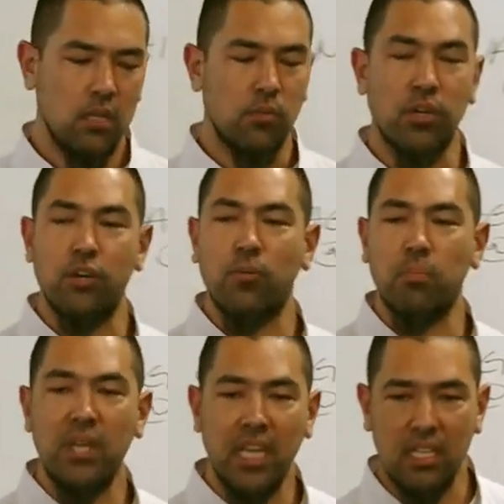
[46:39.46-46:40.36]
And we're going to
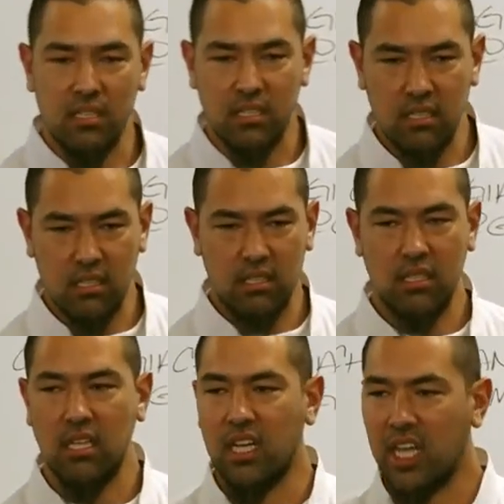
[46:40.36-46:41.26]
repeat.
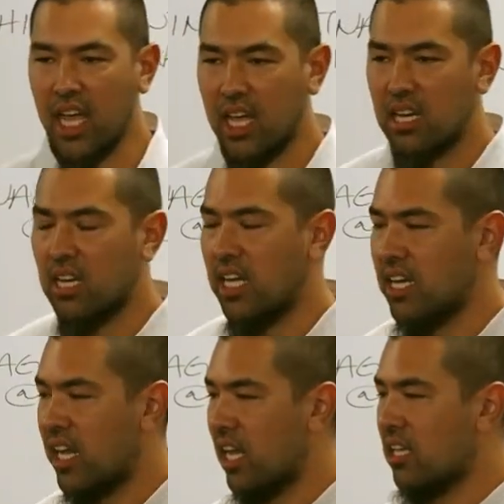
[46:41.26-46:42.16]
Again,
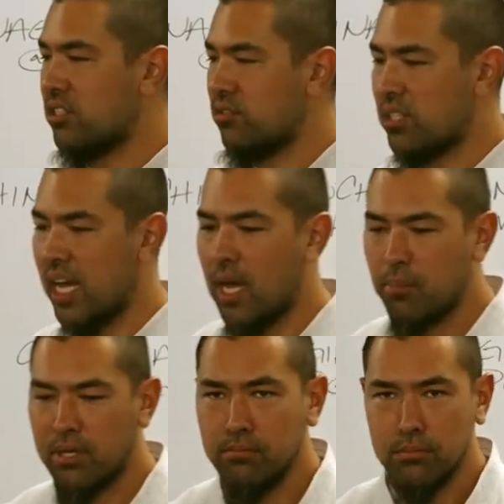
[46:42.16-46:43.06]
inhale as you tap.